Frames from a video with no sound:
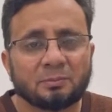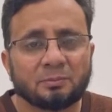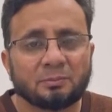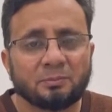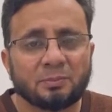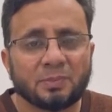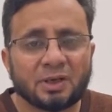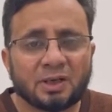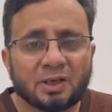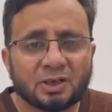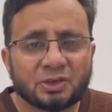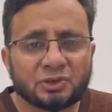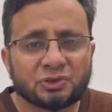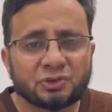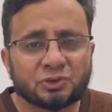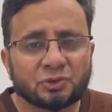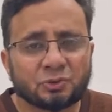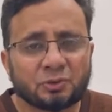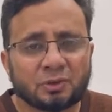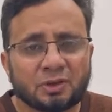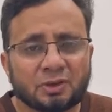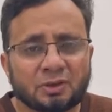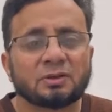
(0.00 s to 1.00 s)
Make
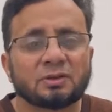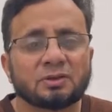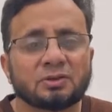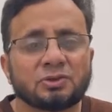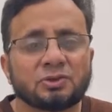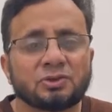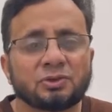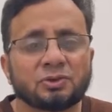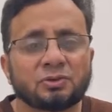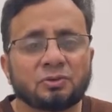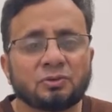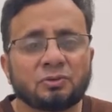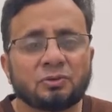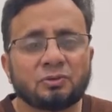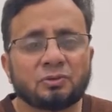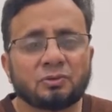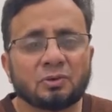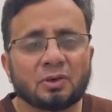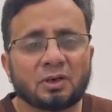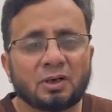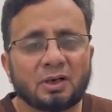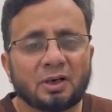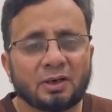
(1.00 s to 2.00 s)
sure
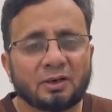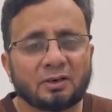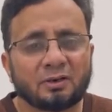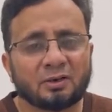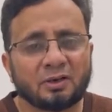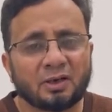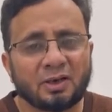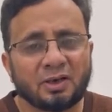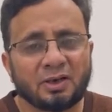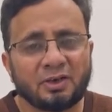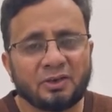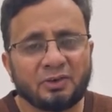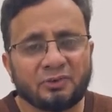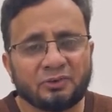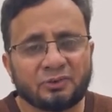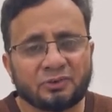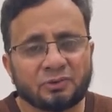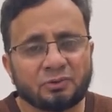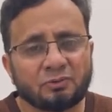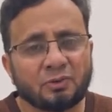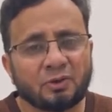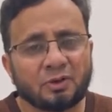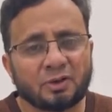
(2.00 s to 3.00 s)
you organize
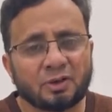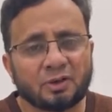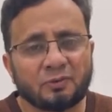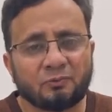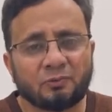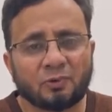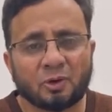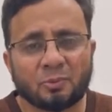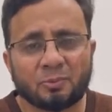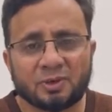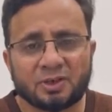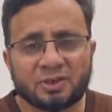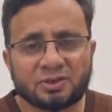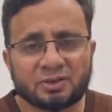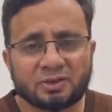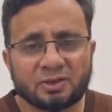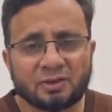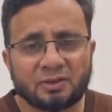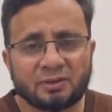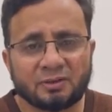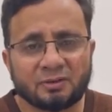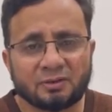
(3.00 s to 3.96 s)
your information